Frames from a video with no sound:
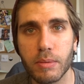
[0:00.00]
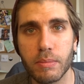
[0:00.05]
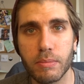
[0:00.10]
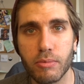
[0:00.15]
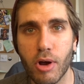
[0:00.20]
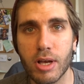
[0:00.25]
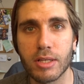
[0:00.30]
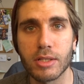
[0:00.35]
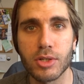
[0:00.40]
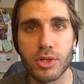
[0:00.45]

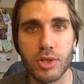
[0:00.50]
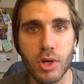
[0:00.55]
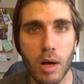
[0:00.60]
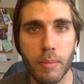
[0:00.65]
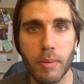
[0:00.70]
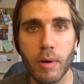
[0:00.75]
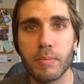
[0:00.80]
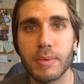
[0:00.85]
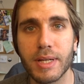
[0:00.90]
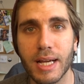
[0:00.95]
press a
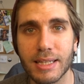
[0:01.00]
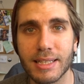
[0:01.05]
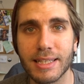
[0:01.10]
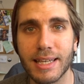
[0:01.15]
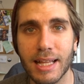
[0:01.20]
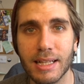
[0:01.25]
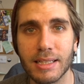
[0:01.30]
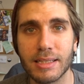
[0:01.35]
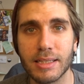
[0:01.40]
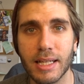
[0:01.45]
sharp object
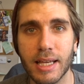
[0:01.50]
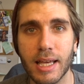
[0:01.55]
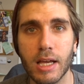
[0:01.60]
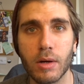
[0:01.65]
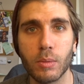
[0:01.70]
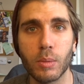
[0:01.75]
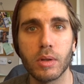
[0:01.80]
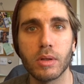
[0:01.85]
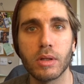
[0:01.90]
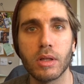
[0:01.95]
against it,
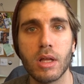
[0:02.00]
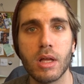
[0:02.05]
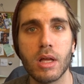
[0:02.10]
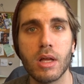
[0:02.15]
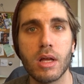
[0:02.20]
it will